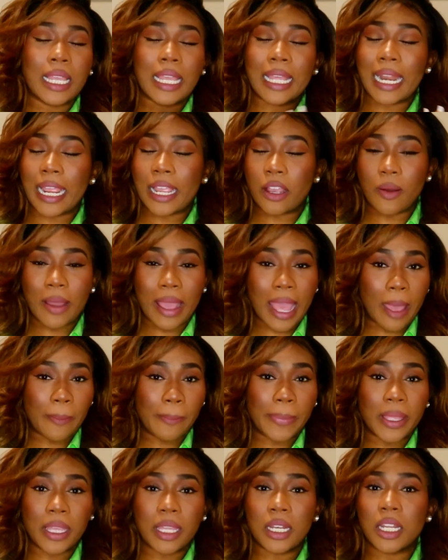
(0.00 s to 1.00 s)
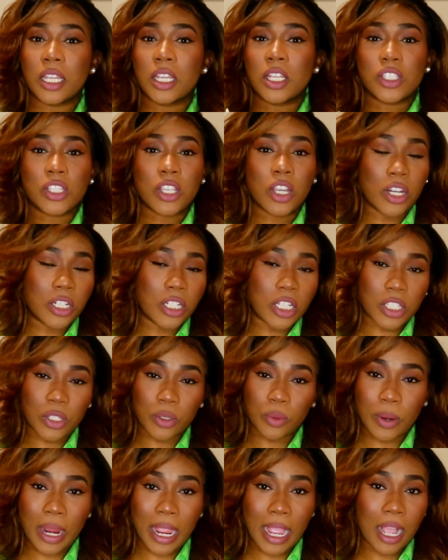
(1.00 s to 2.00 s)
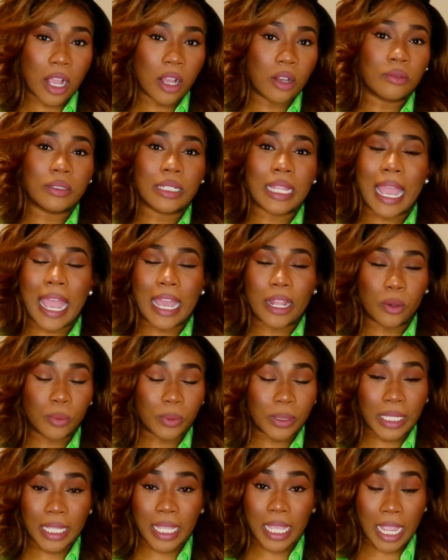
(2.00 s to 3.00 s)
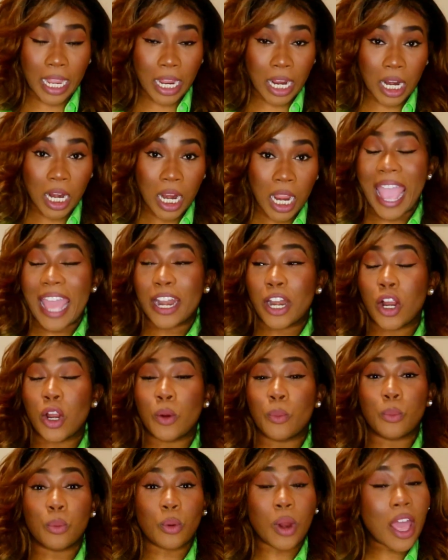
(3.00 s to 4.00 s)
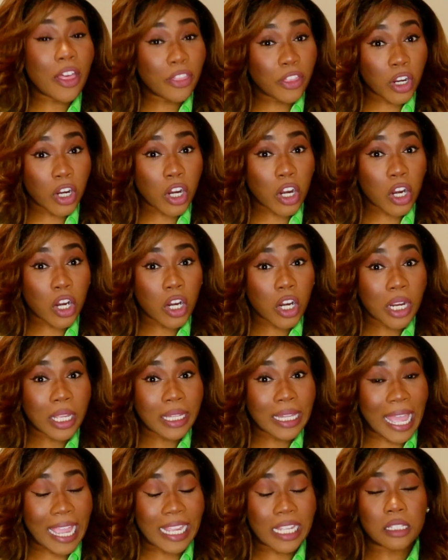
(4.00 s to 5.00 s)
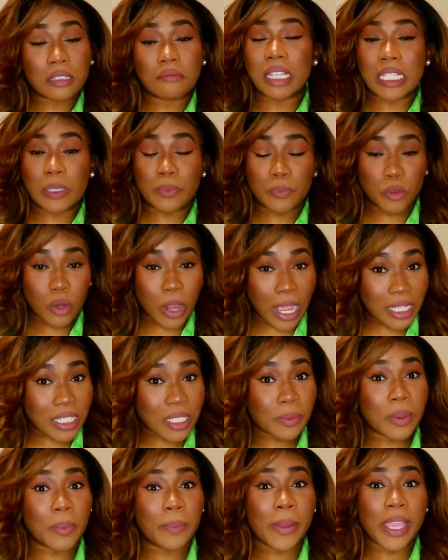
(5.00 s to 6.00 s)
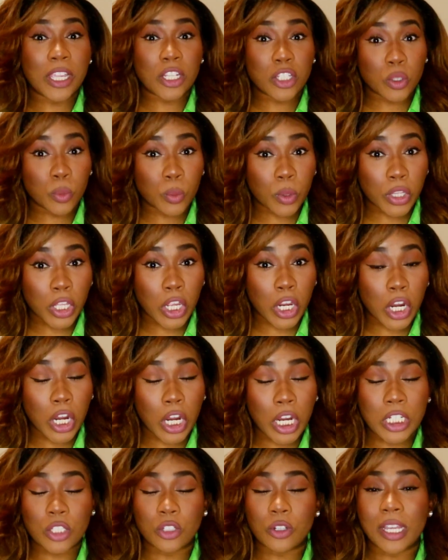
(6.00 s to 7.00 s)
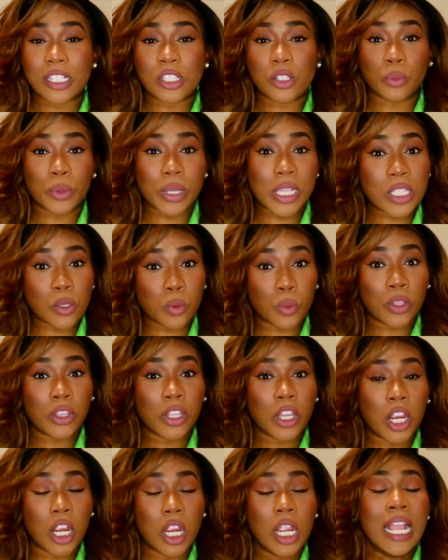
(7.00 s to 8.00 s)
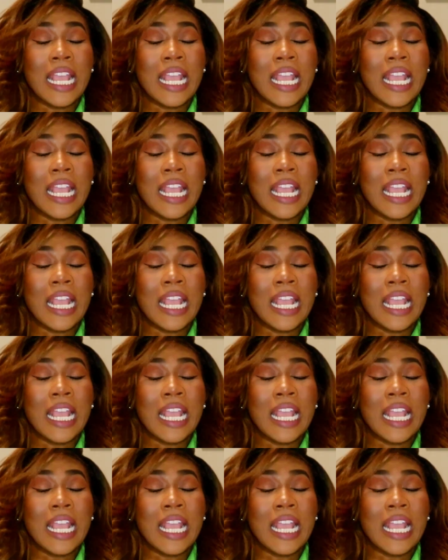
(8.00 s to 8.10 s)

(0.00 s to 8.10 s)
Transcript: It ain't gonna happen. Turn this around. I don't really care. And her brother, like, tries to be patient with her and tries to reason with her,